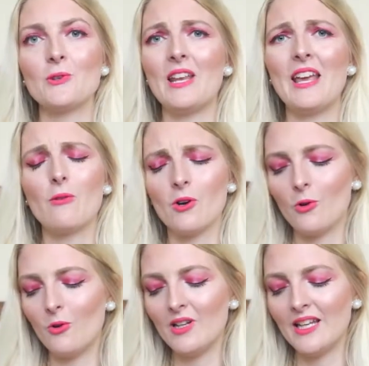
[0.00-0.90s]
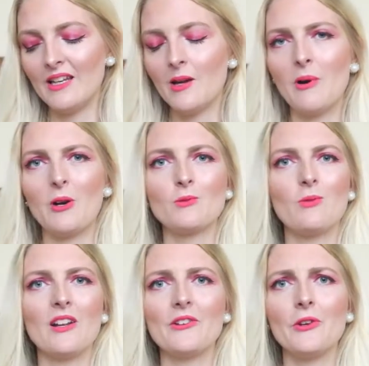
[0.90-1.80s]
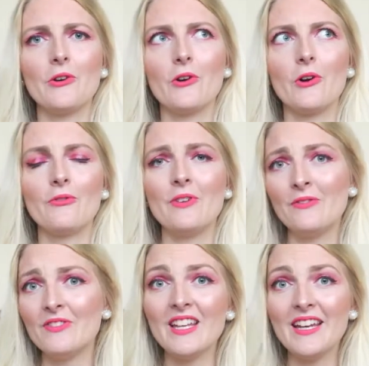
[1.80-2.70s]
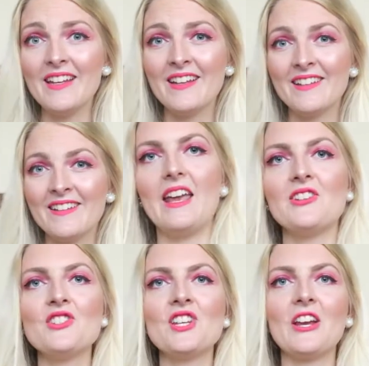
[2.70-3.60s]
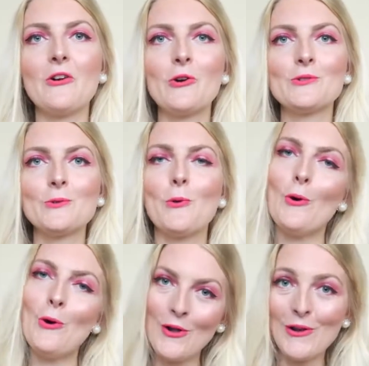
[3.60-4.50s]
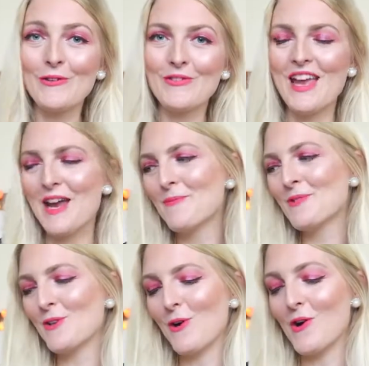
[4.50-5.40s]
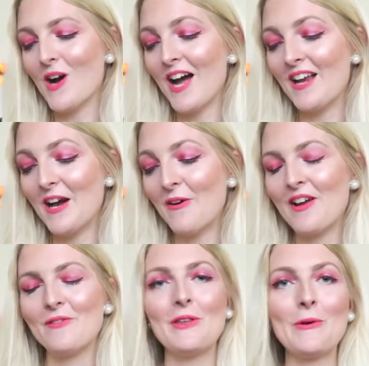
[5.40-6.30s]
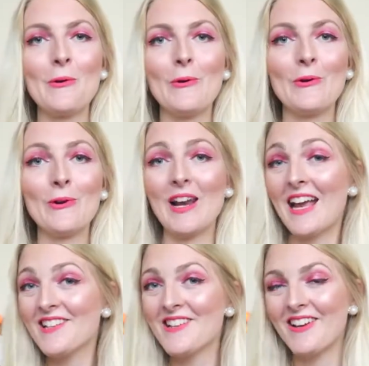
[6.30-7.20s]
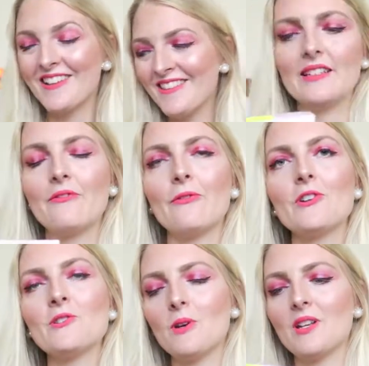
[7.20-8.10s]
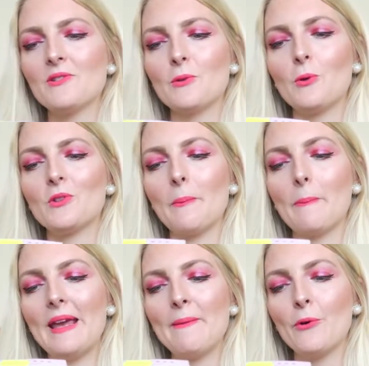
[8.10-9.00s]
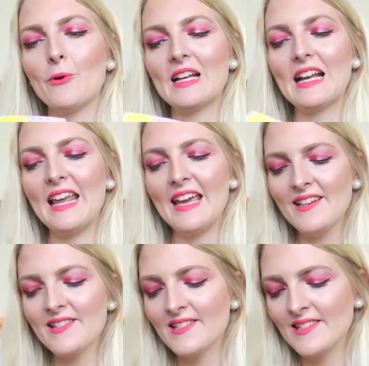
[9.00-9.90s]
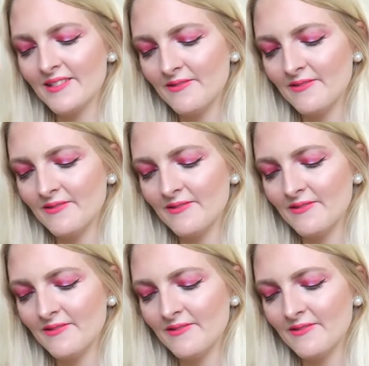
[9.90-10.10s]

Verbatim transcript: so they were only about one euro 50 and she got all of them so i now have the whole collection the first one is called maple glaze